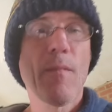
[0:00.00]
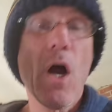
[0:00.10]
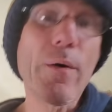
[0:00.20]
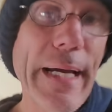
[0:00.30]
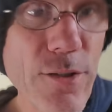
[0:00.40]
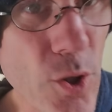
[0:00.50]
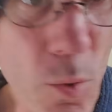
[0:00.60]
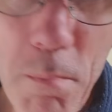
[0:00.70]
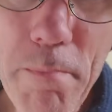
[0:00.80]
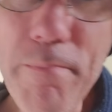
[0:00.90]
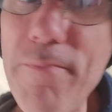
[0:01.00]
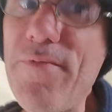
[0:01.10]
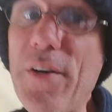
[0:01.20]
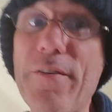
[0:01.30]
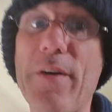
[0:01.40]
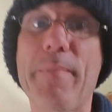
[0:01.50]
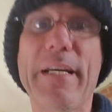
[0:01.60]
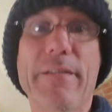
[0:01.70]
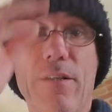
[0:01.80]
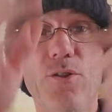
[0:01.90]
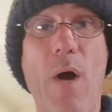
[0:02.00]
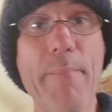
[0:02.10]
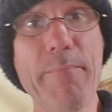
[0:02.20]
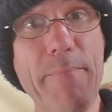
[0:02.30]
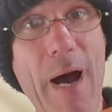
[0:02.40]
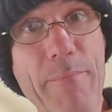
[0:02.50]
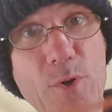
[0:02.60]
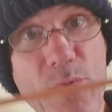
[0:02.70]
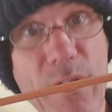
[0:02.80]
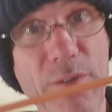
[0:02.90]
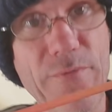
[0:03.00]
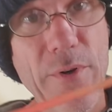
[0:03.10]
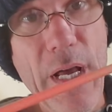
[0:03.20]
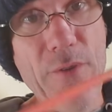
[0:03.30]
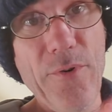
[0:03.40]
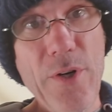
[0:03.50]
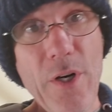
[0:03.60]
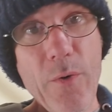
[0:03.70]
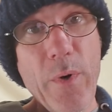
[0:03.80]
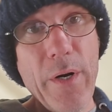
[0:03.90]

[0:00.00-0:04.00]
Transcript: Okay, so very, very basic. So I'm using for yard